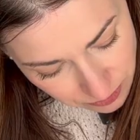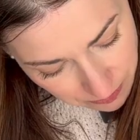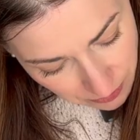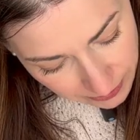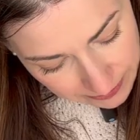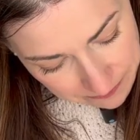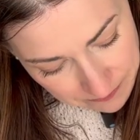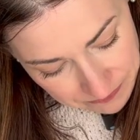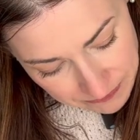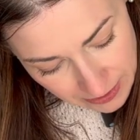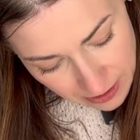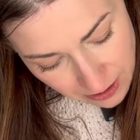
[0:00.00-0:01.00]
point.
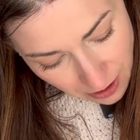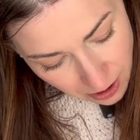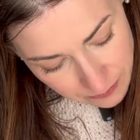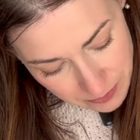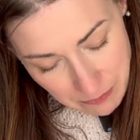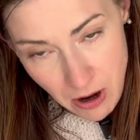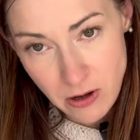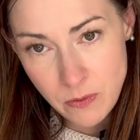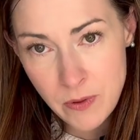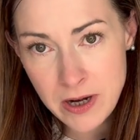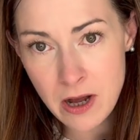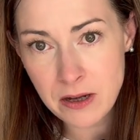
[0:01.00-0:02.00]
I would mark
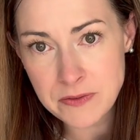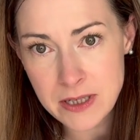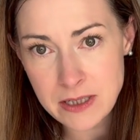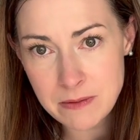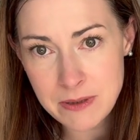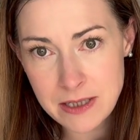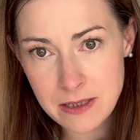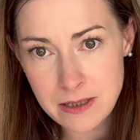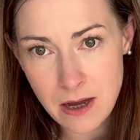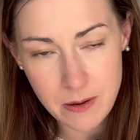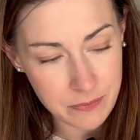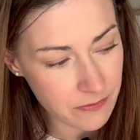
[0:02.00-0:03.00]
1.5 centimeters
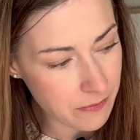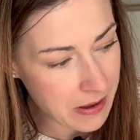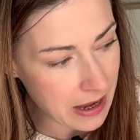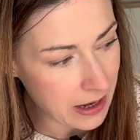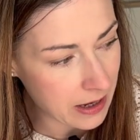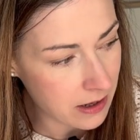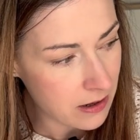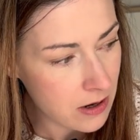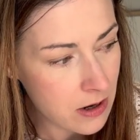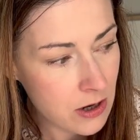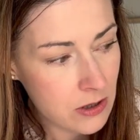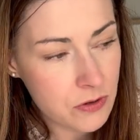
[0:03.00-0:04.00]
up from here,
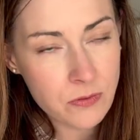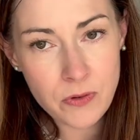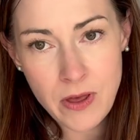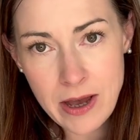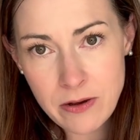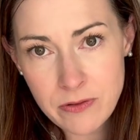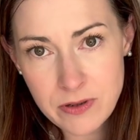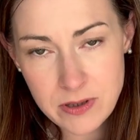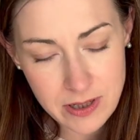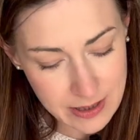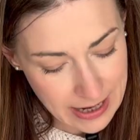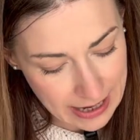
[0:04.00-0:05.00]
draw that across to
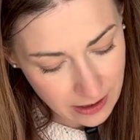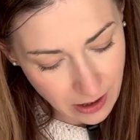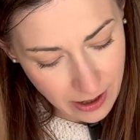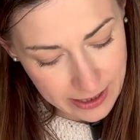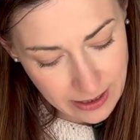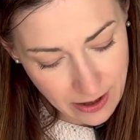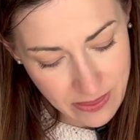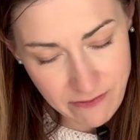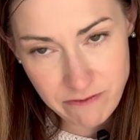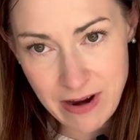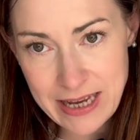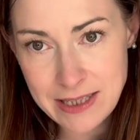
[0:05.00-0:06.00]
the neckline, and
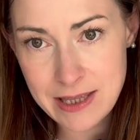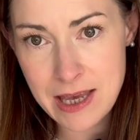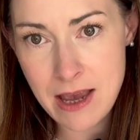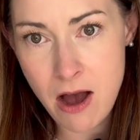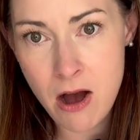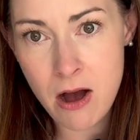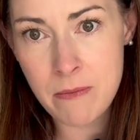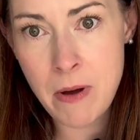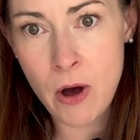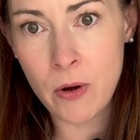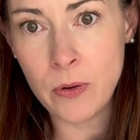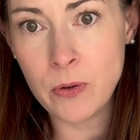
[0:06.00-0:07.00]
then raise the
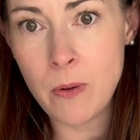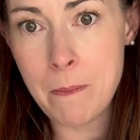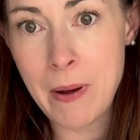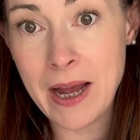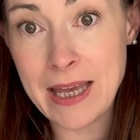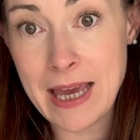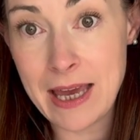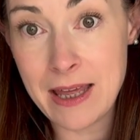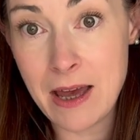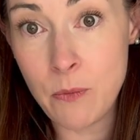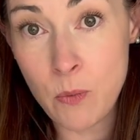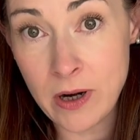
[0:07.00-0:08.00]
armhole by
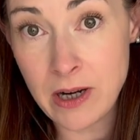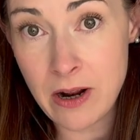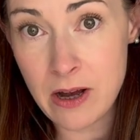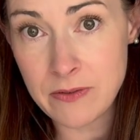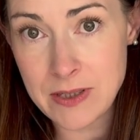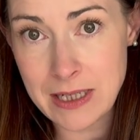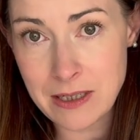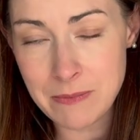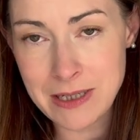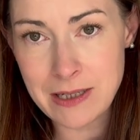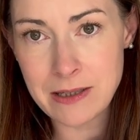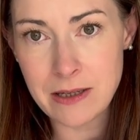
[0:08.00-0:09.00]
1.5
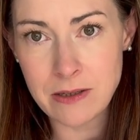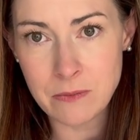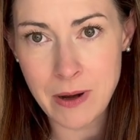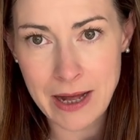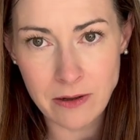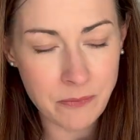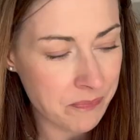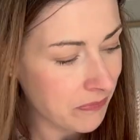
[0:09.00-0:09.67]
centimeters as well.